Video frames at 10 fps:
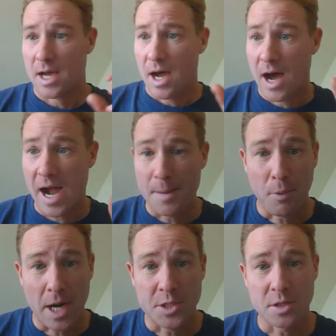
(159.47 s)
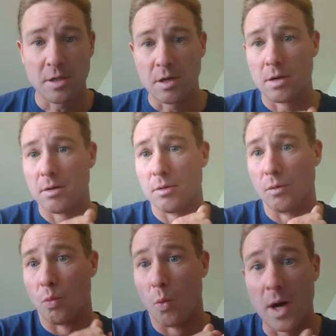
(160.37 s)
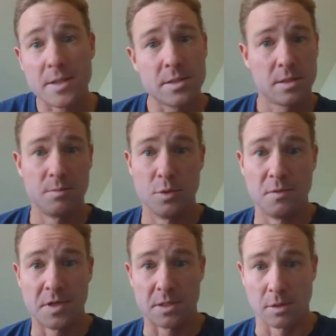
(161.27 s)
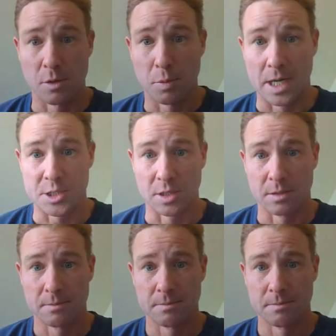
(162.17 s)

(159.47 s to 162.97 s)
High pressure wants to move into low pressure.